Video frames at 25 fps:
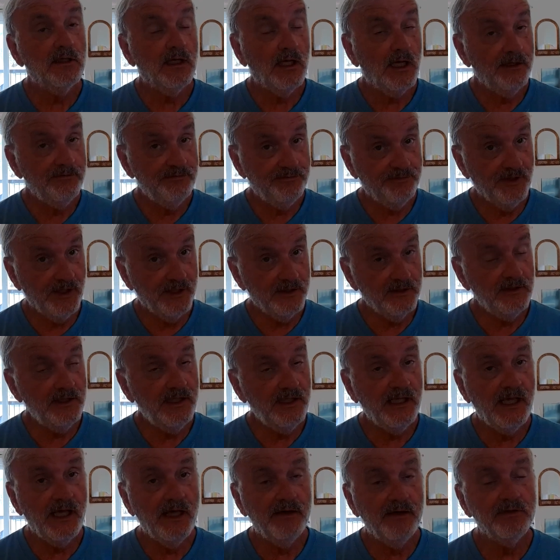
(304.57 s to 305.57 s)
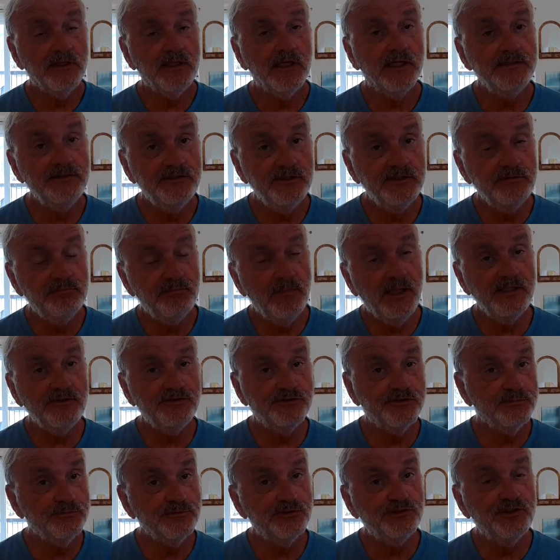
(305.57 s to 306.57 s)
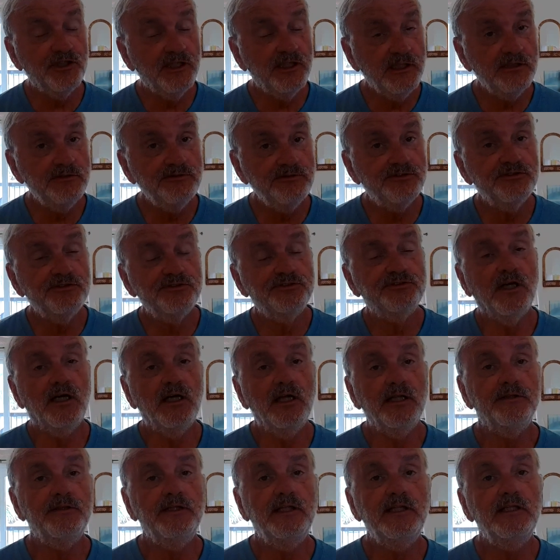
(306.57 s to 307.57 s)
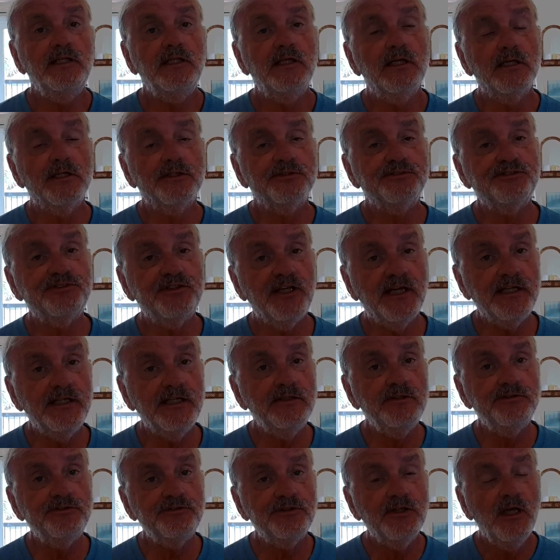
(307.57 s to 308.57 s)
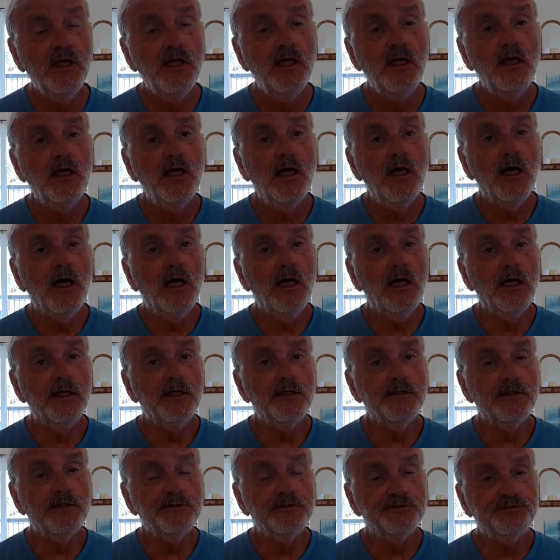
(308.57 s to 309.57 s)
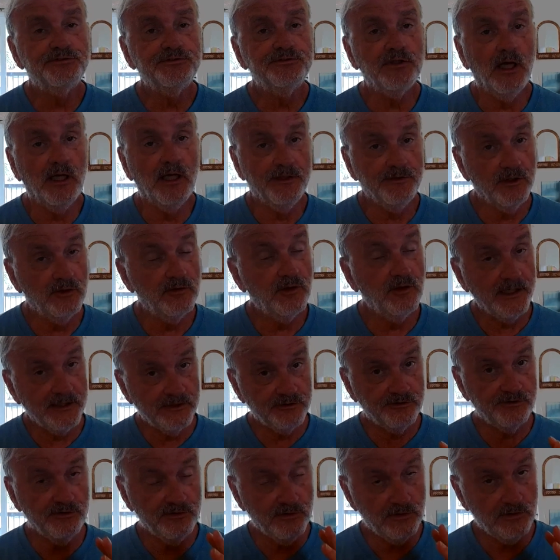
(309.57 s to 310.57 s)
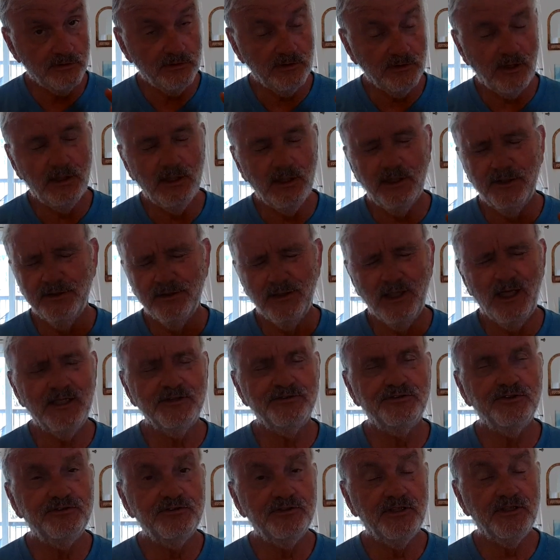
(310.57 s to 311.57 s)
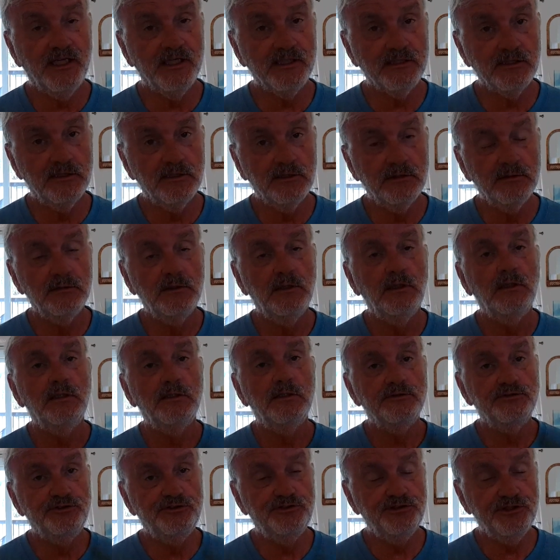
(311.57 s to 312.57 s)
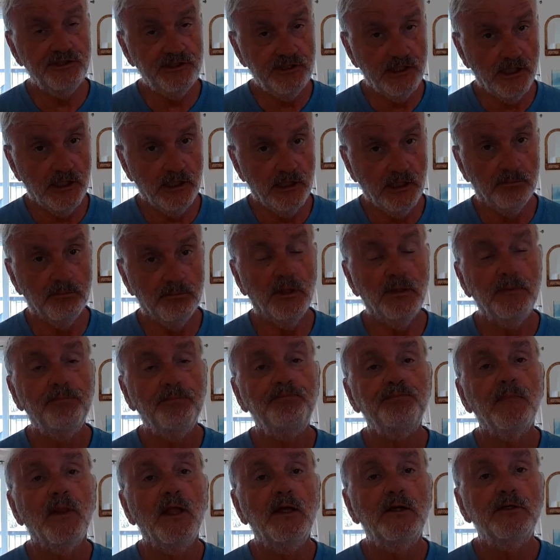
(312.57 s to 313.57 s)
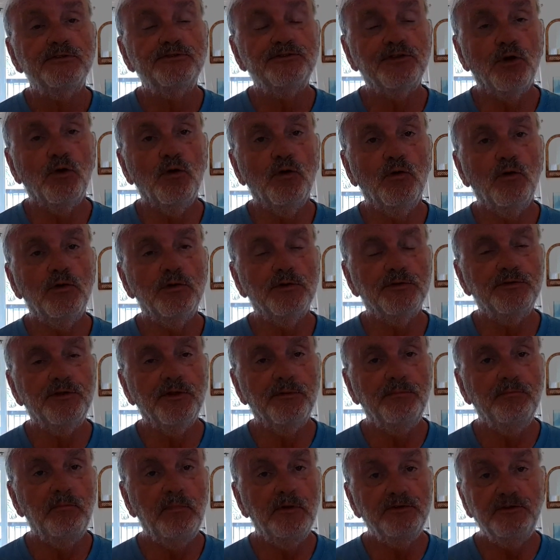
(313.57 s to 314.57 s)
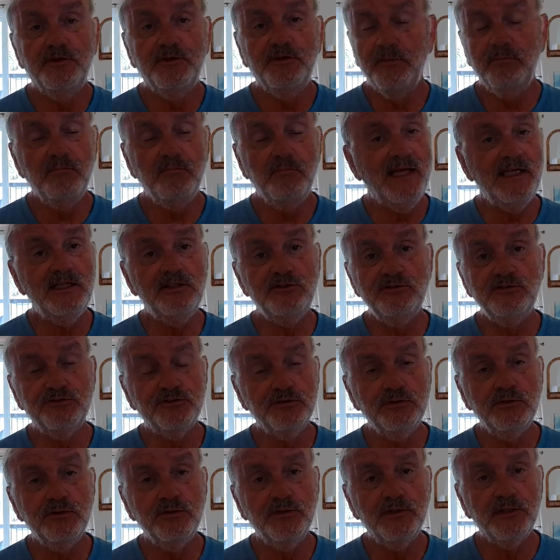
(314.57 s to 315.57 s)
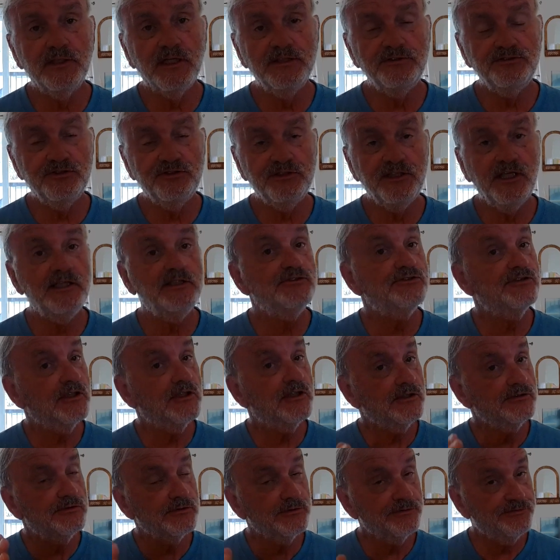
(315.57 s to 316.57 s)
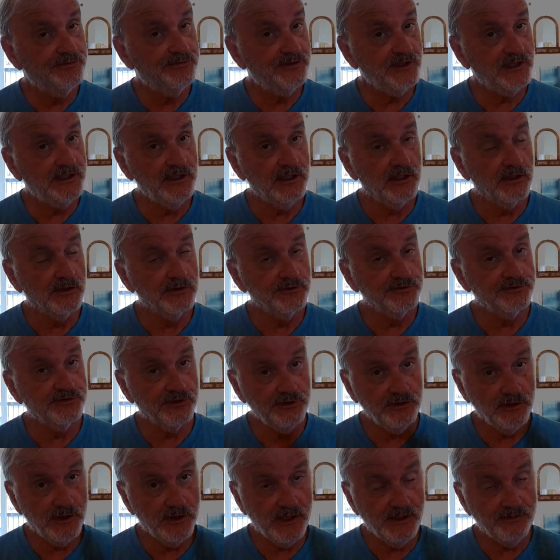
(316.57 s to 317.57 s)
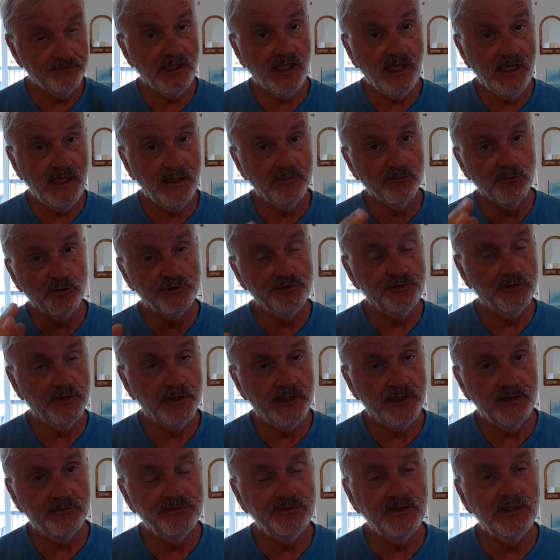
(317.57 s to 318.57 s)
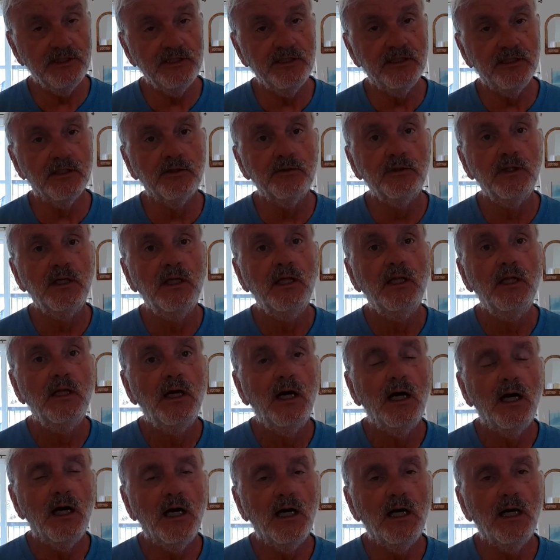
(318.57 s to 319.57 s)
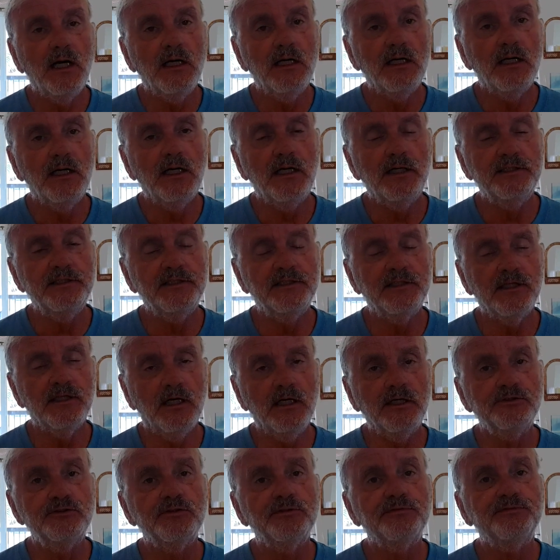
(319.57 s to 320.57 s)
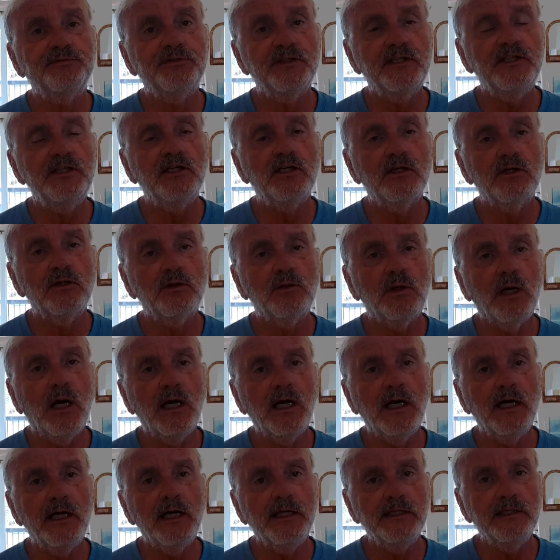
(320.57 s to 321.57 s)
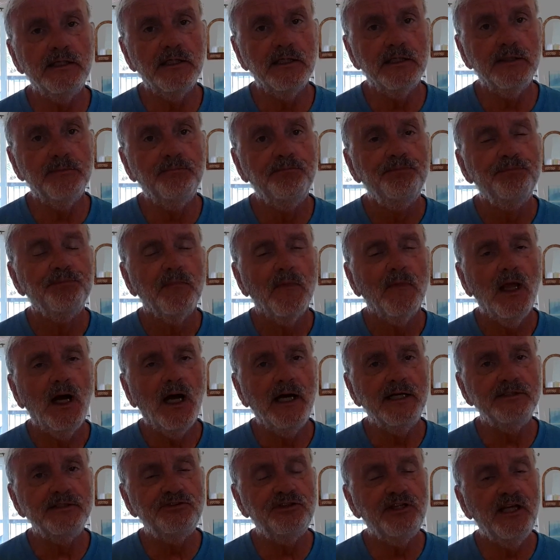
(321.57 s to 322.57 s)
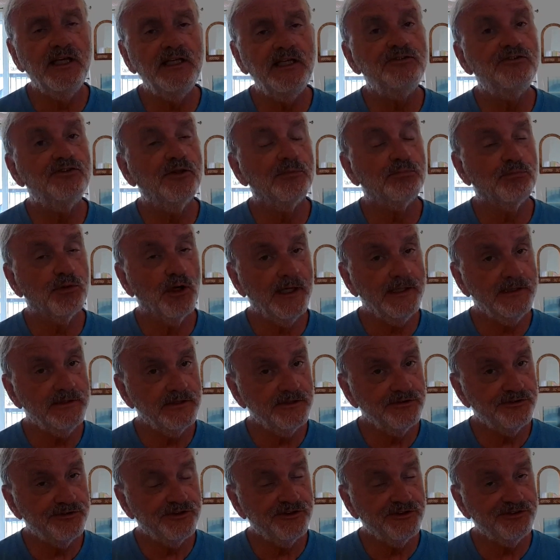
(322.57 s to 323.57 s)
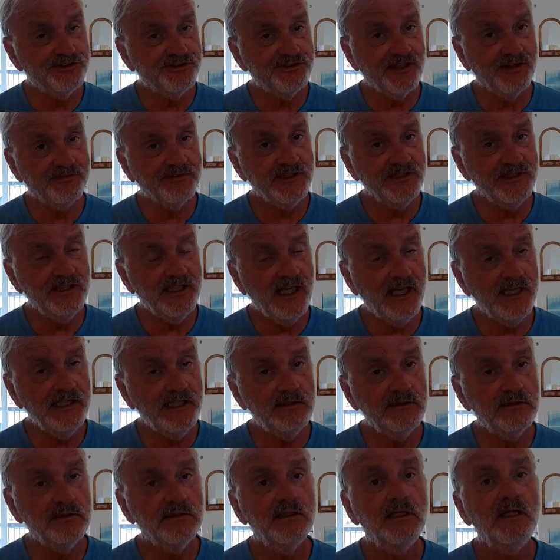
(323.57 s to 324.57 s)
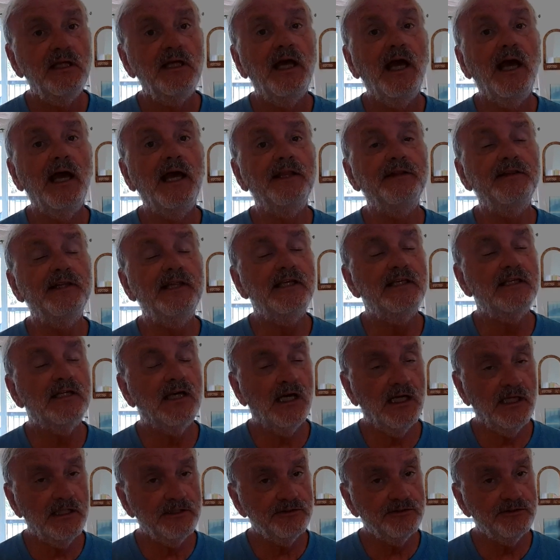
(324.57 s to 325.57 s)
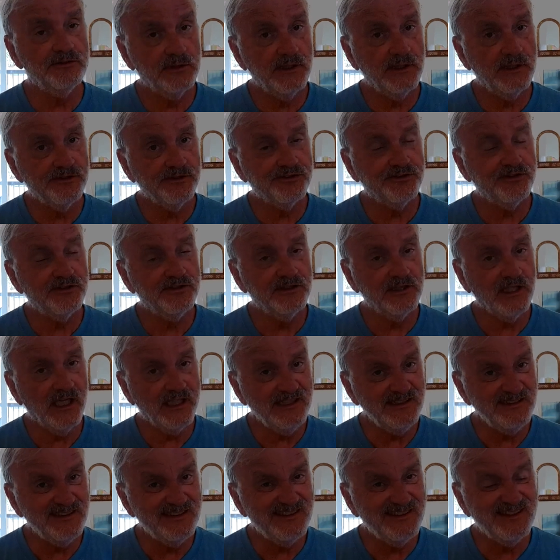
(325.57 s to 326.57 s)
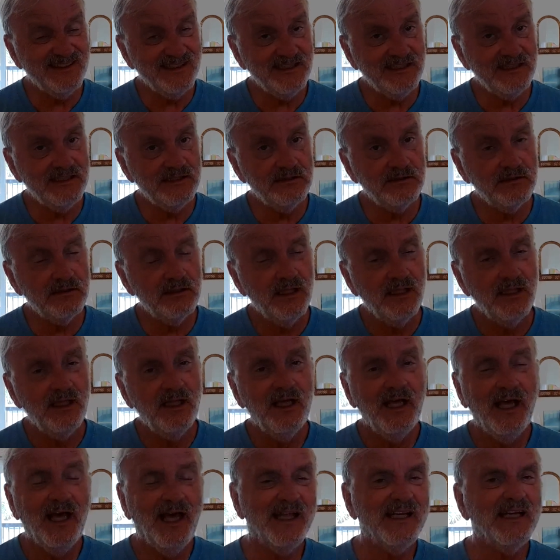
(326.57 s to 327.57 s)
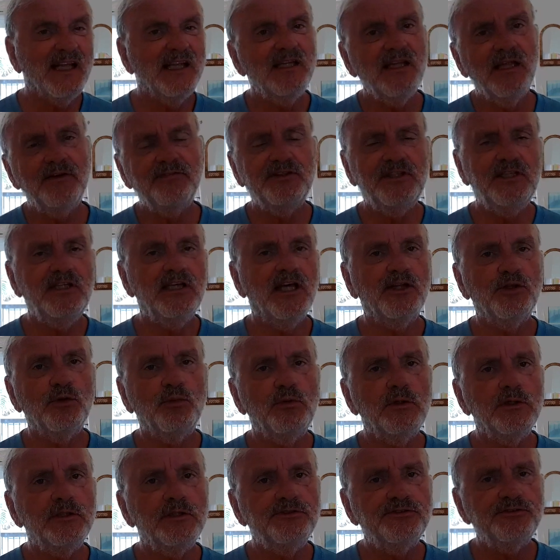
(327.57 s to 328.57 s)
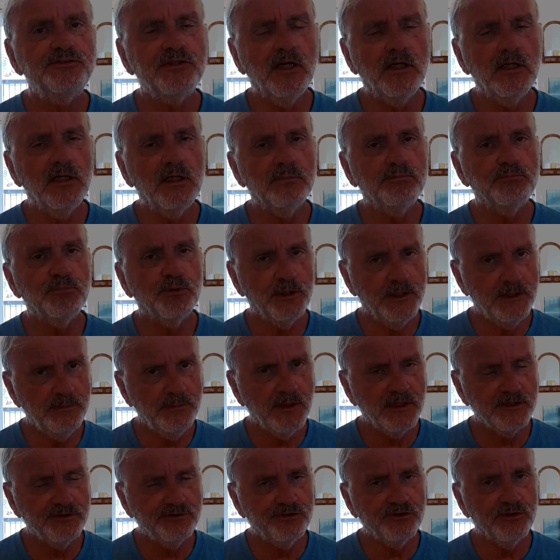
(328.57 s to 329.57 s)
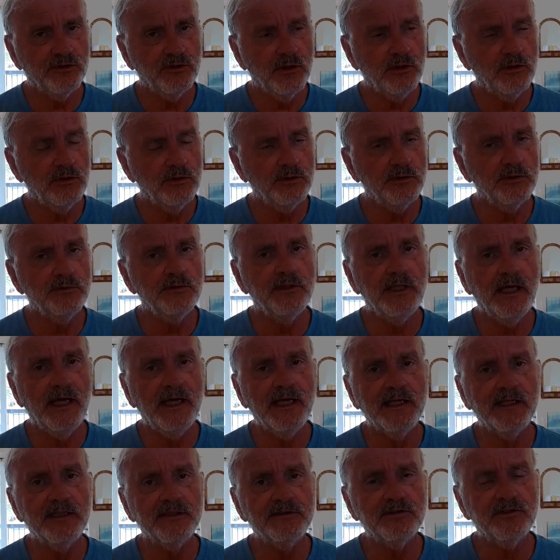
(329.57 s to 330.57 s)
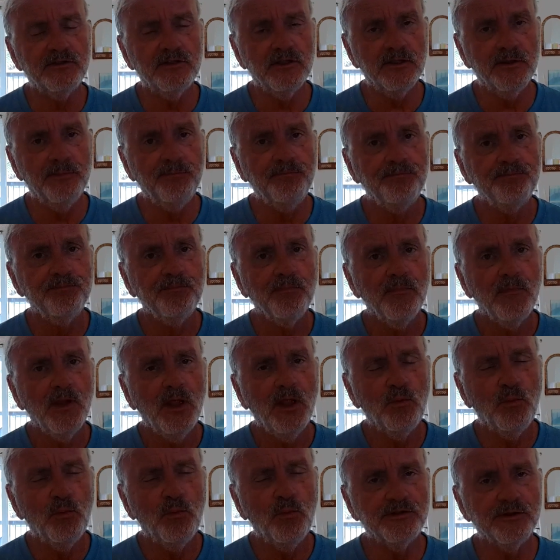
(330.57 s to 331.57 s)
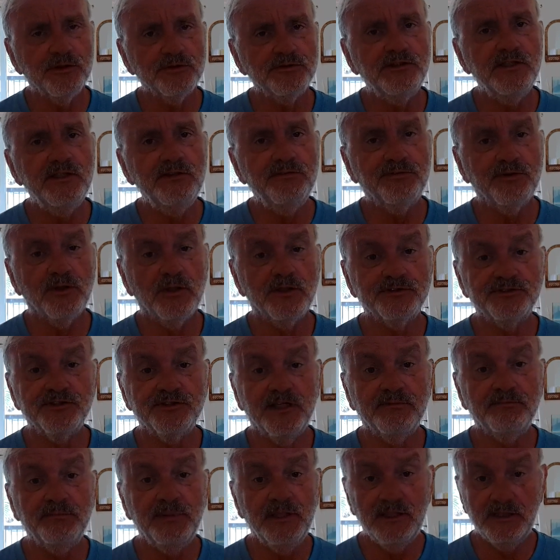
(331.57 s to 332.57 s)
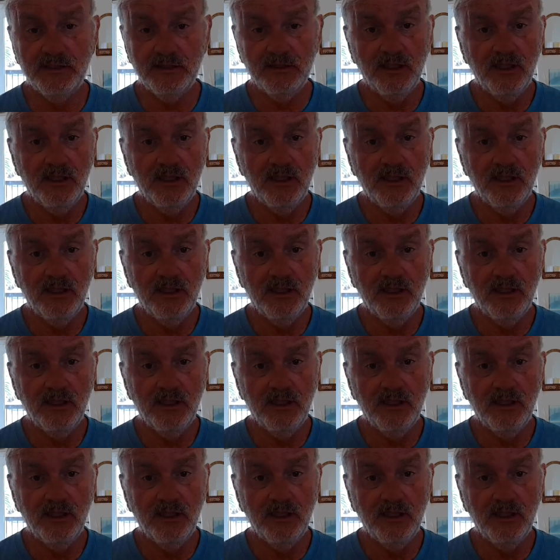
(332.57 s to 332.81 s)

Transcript: I finally have it. I did make some changes on the settings on the Logitech G Hub. So the main two that I changed under video, so you'll have camera and you'll have video, and under video I changed the brightness to 78 and the contrast to 19, and I left the other ones pretty much alone at what their defaults have been.